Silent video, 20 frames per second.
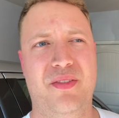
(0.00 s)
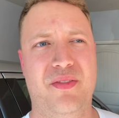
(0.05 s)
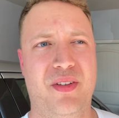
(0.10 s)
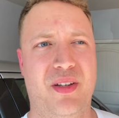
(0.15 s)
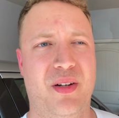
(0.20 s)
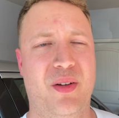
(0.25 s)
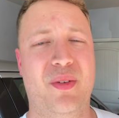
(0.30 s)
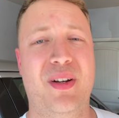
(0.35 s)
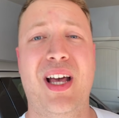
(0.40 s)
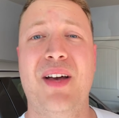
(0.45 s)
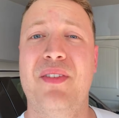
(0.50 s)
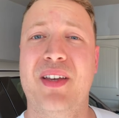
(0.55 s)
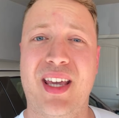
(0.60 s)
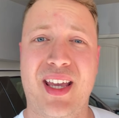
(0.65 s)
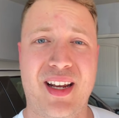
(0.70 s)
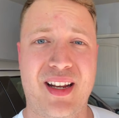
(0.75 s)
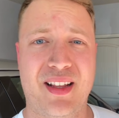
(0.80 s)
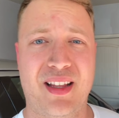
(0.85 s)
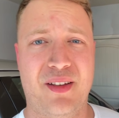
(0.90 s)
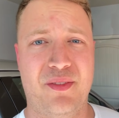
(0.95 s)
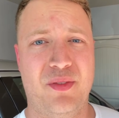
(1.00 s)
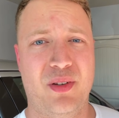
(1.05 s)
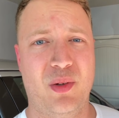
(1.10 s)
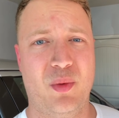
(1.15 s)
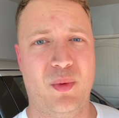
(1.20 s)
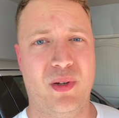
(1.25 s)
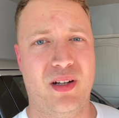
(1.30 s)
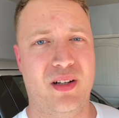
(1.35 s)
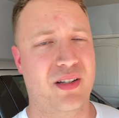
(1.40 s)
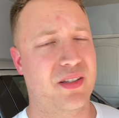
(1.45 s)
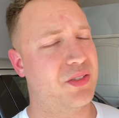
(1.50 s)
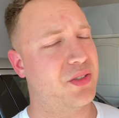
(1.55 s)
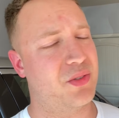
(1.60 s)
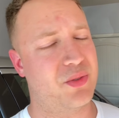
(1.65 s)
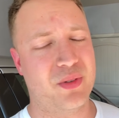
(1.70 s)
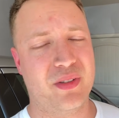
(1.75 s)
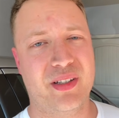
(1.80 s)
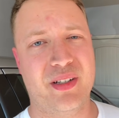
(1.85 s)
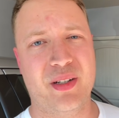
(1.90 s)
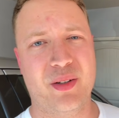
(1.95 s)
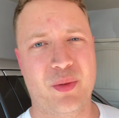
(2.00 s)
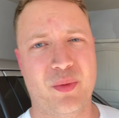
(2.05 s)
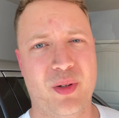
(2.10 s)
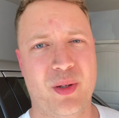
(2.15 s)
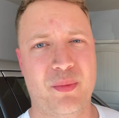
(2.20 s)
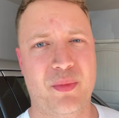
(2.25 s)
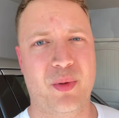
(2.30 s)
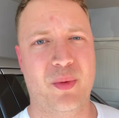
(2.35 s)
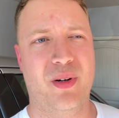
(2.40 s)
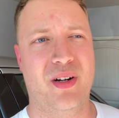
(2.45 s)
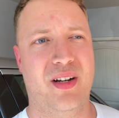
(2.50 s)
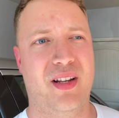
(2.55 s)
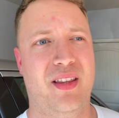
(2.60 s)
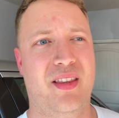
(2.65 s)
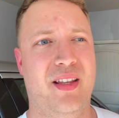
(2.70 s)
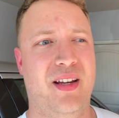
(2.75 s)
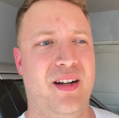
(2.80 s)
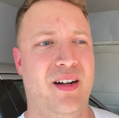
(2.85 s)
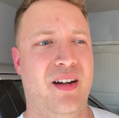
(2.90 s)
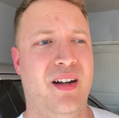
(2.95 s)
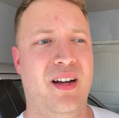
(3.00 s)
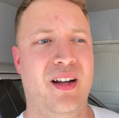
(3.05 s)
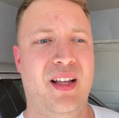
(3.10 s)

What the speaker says: You know, navigating that footwell, because there's really no room to work in there.